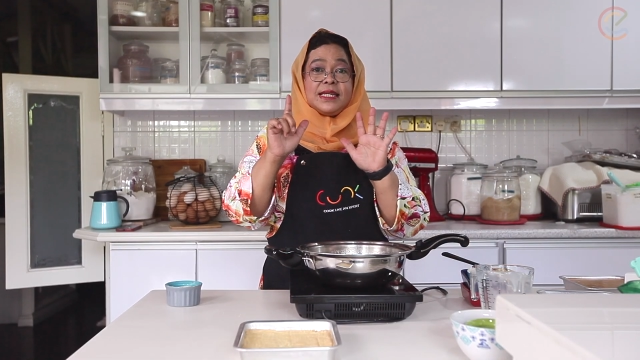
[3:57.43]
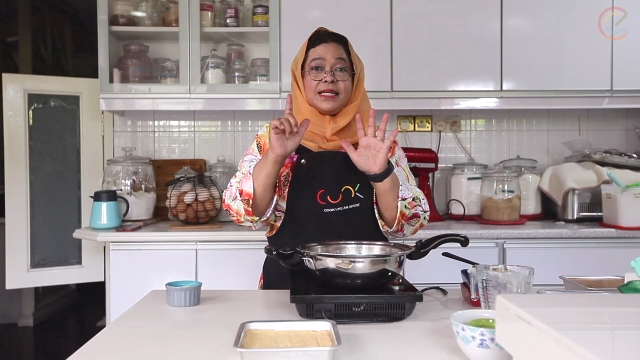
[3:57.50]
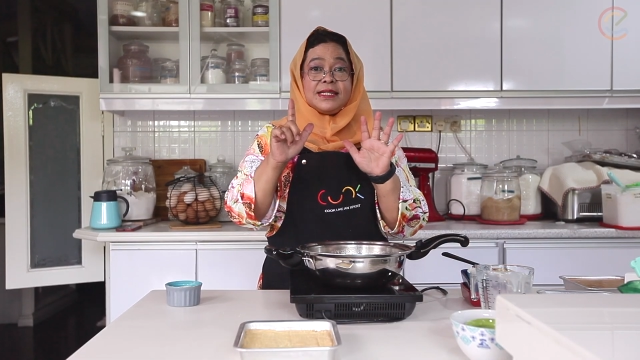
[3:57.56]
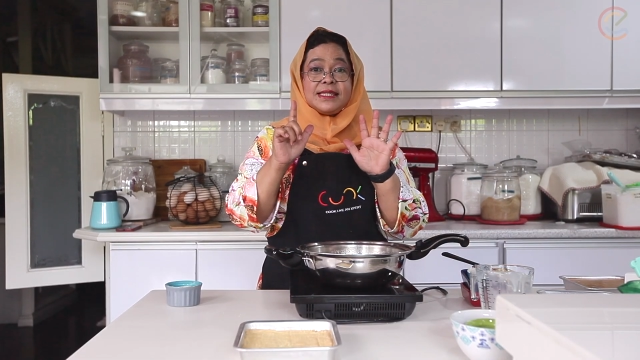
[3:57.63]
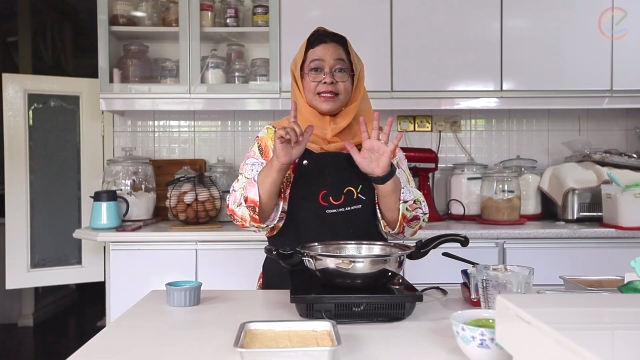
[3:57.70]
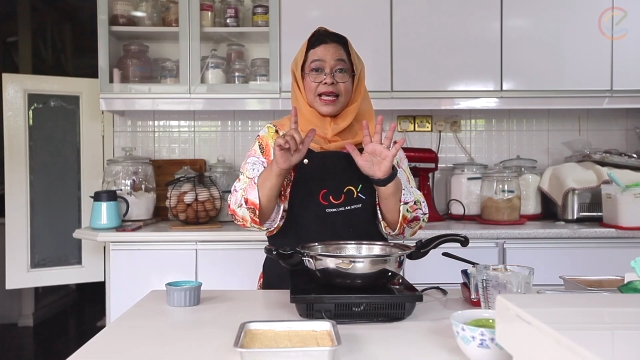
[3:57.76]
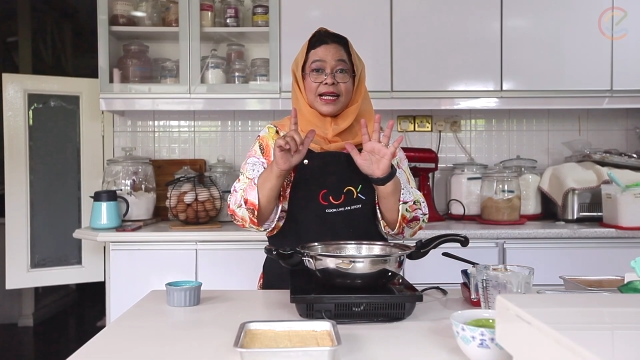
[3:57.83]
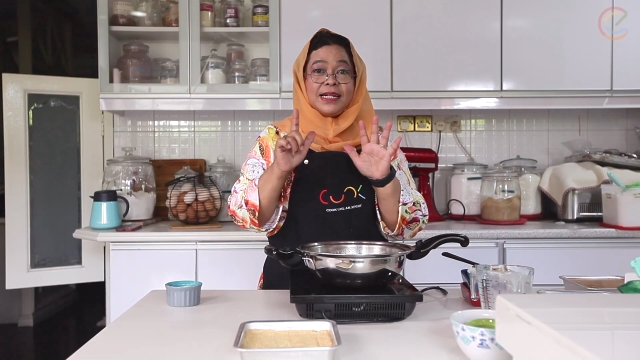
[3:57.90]

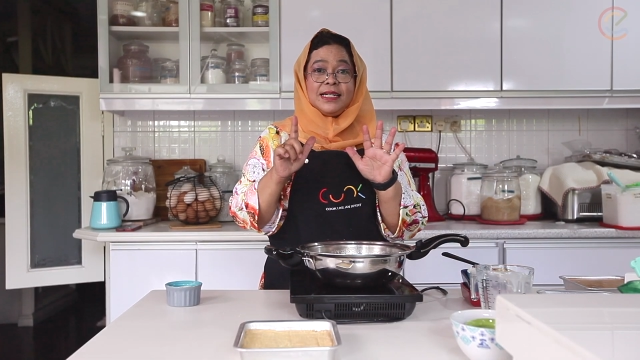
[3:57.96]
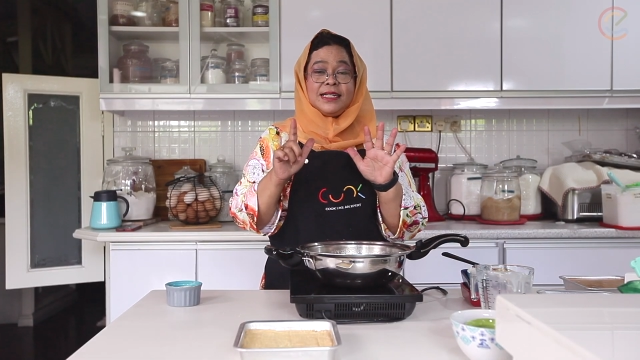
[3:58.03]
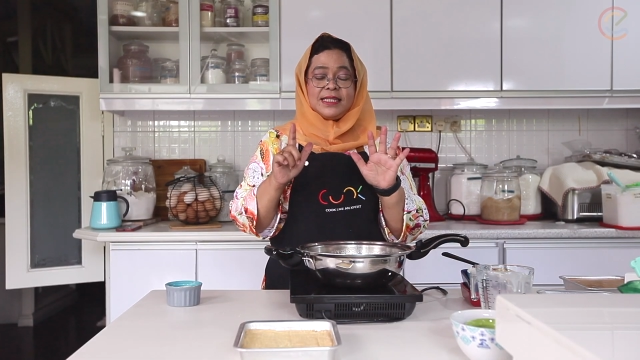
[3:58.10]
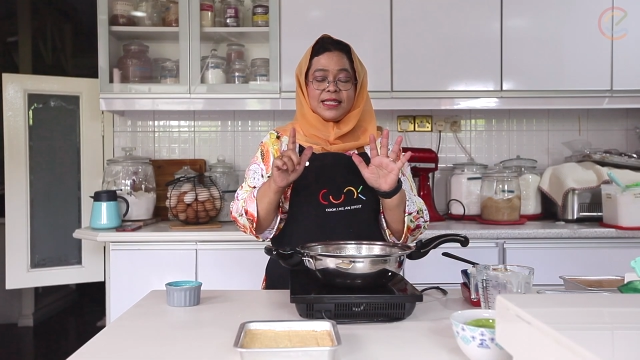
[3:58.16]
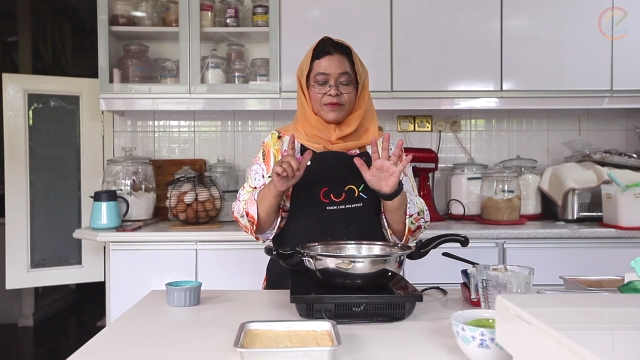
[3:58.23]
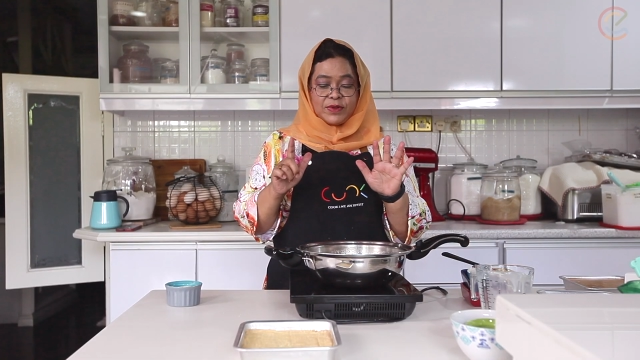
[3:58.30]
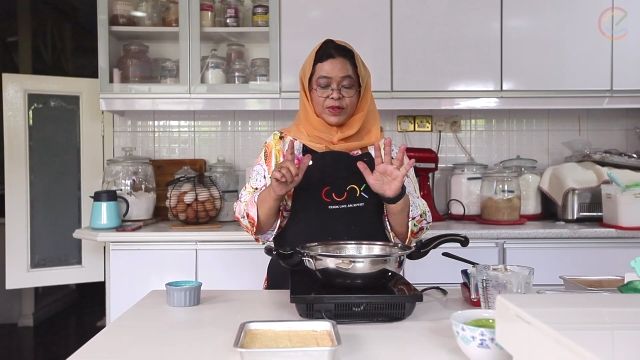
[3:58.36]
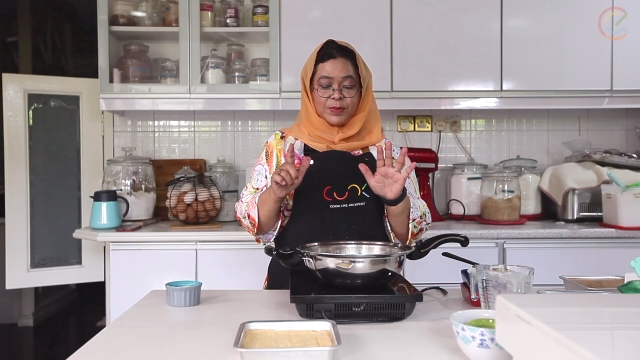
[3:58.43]
exactly
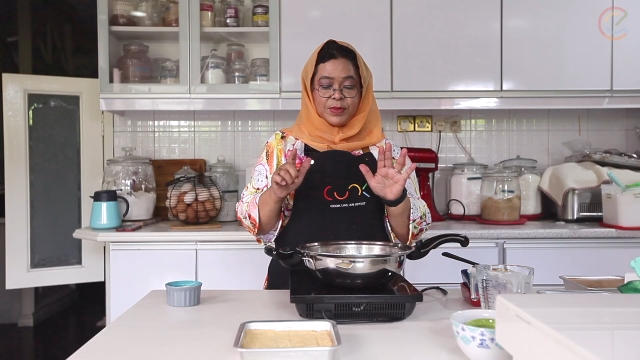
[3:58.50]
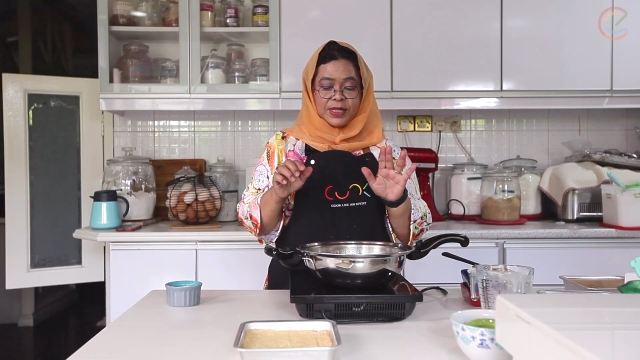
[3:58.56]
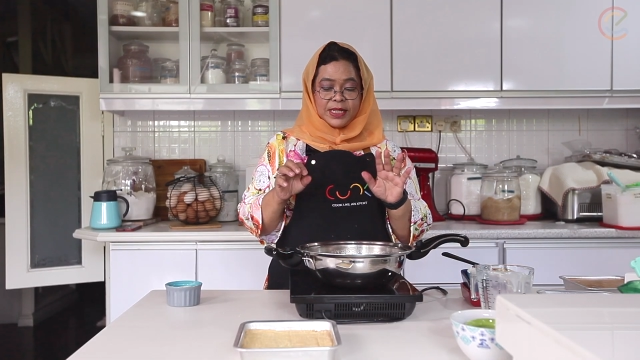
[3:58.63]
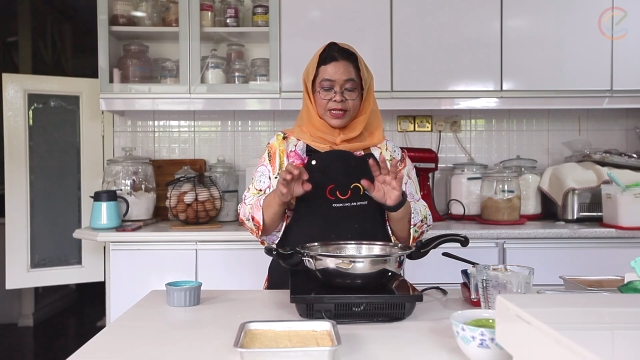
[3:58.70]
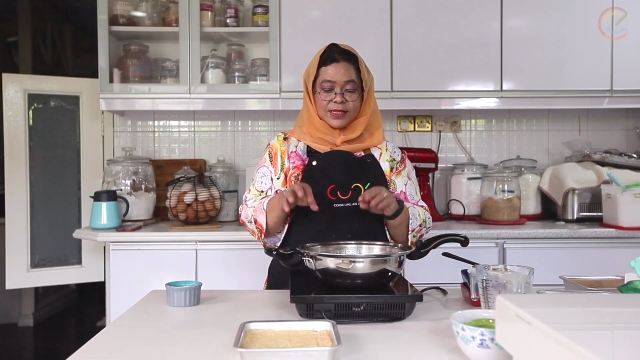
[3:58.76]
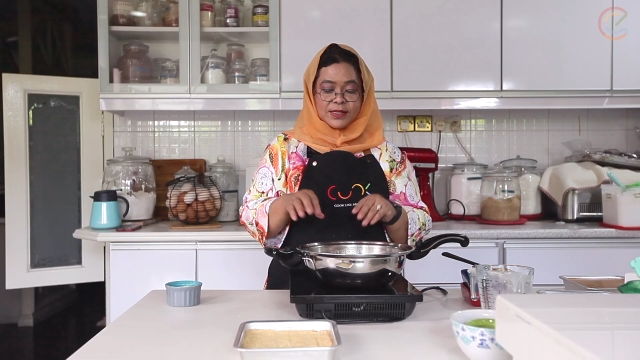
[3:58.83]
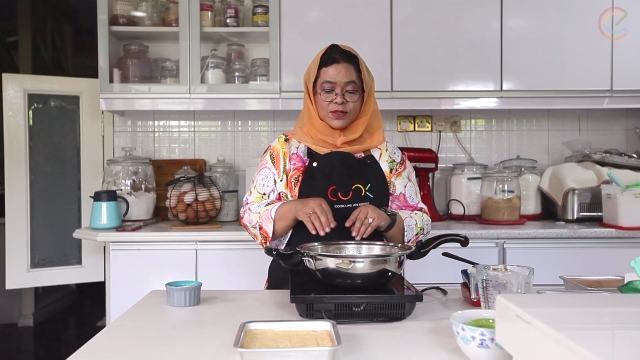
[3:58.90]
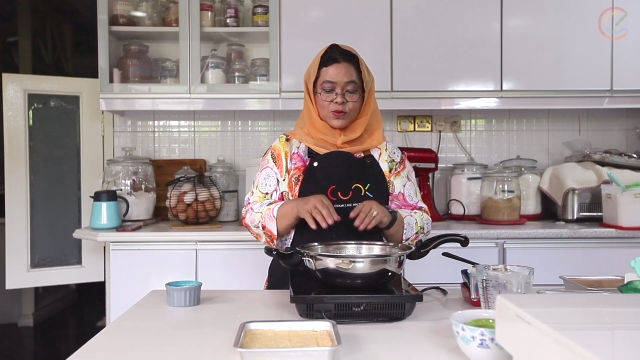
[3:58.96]
7
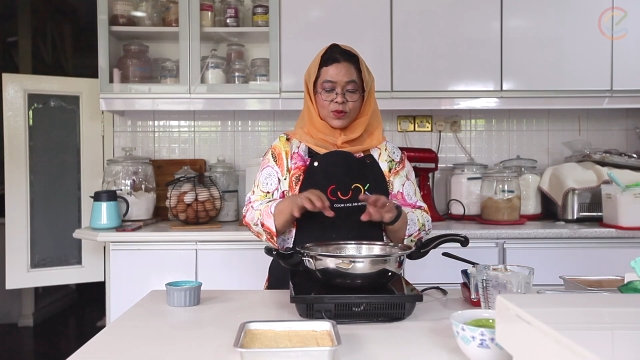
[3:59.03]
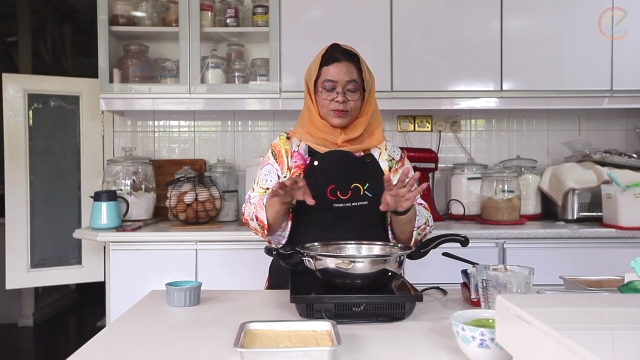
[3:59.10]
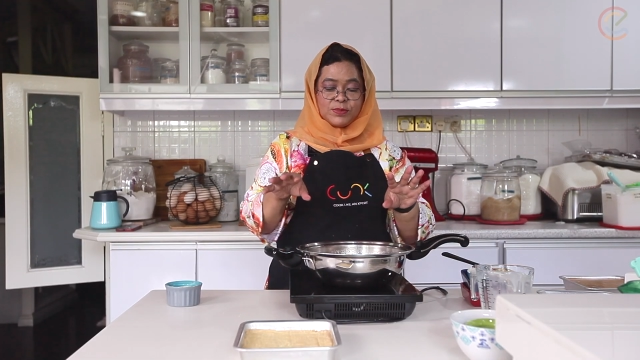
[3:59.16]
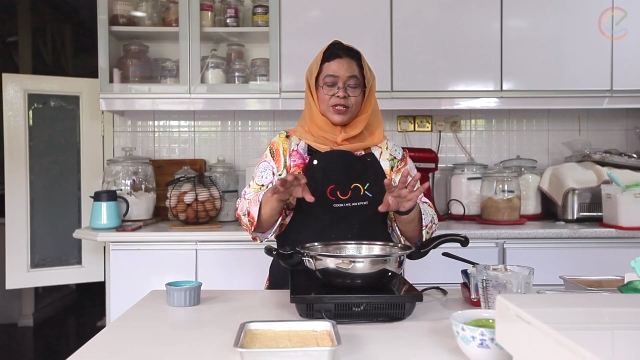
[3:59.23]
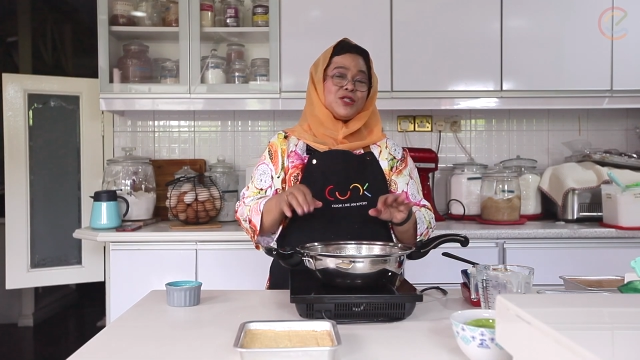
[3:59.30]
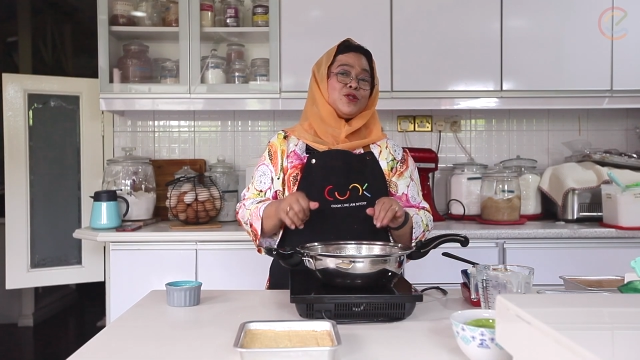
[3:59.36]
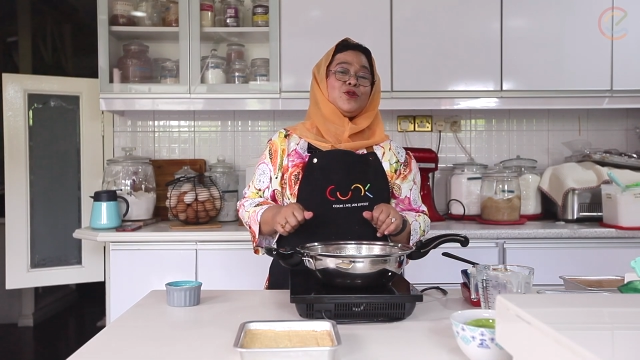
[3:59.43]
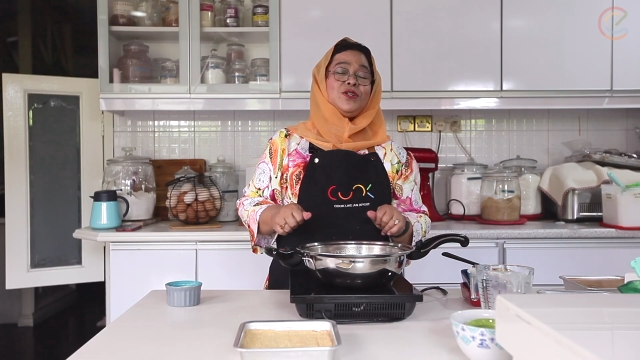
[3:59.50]
minutes. So I'm
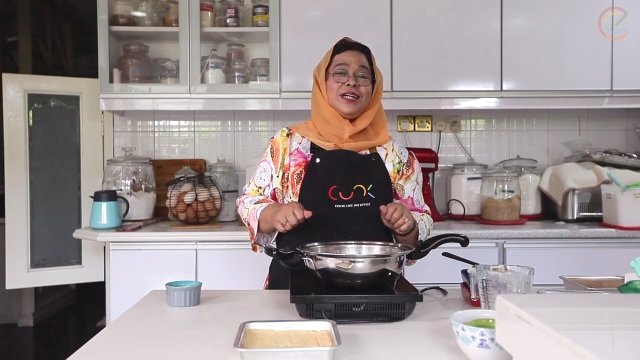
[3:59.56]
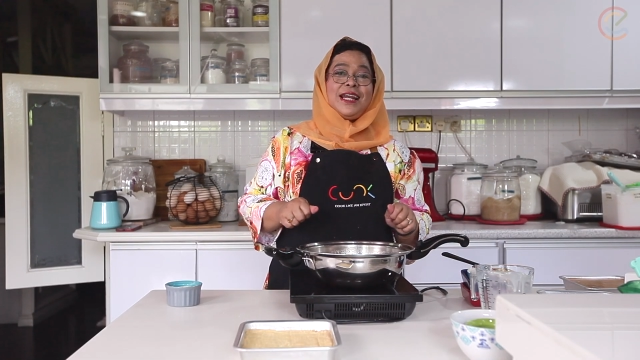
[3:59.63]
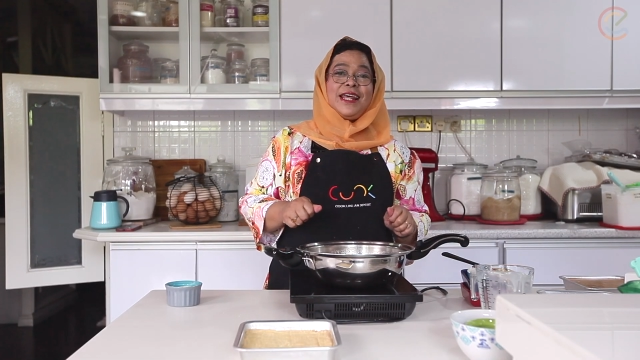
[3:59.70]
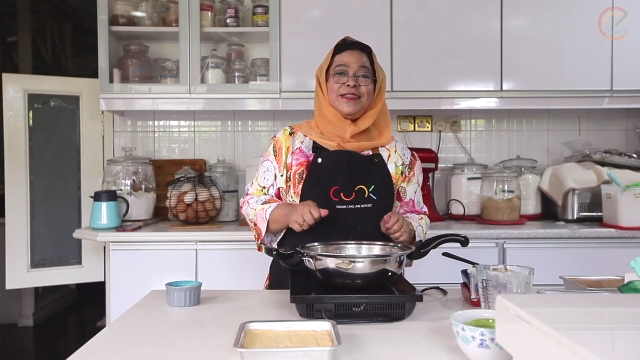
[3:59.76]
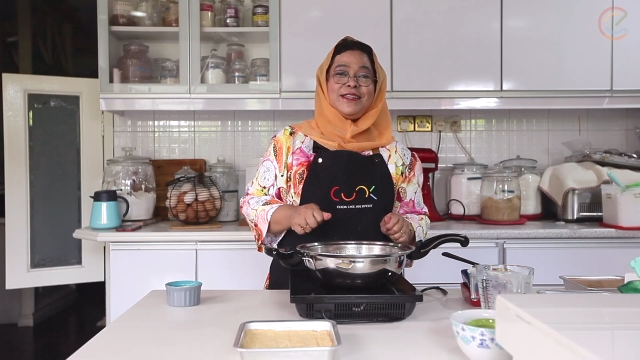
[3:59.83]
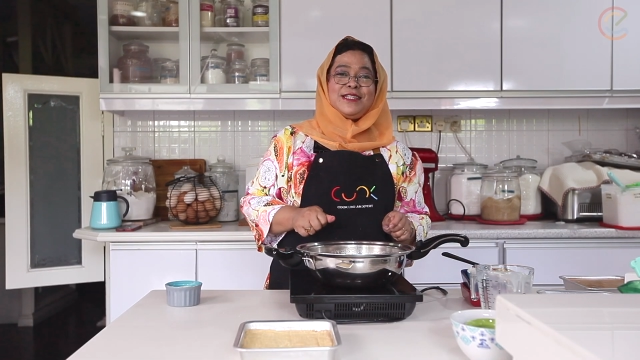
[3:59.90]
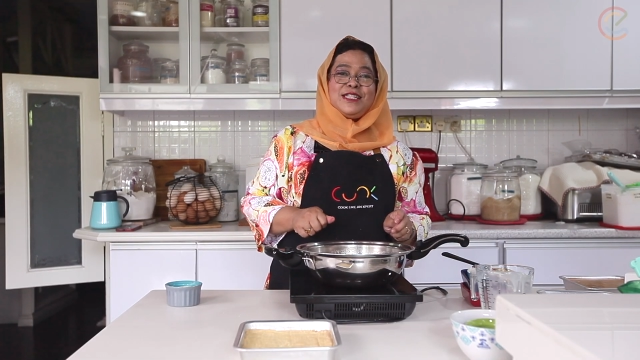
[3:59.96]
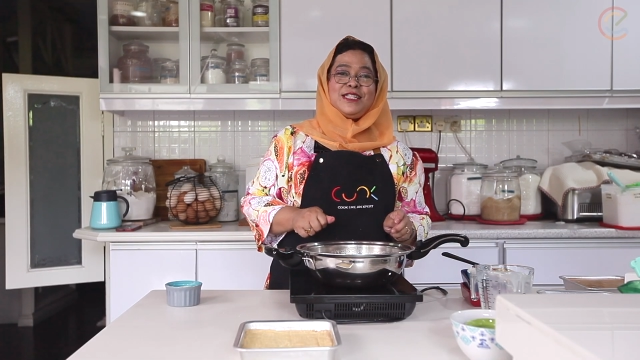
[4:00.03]
just going to let this